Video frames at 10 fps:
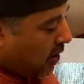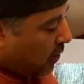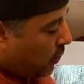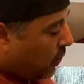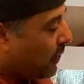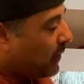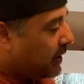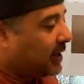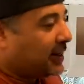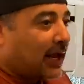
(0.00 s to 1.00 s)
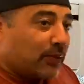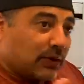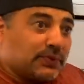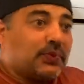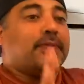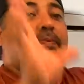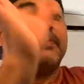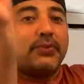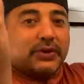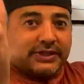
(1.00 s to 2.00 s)
what we did then was we
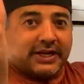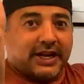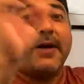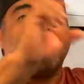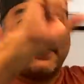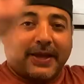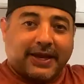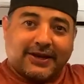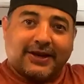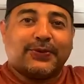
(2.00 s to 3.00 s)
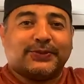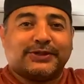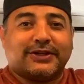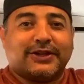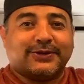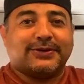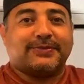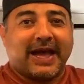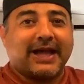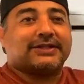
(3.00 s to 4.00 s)
pushed it up, and it was a closer
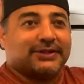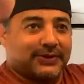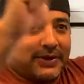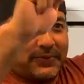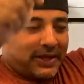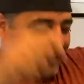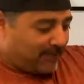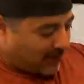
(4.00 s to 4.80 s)
match. So then we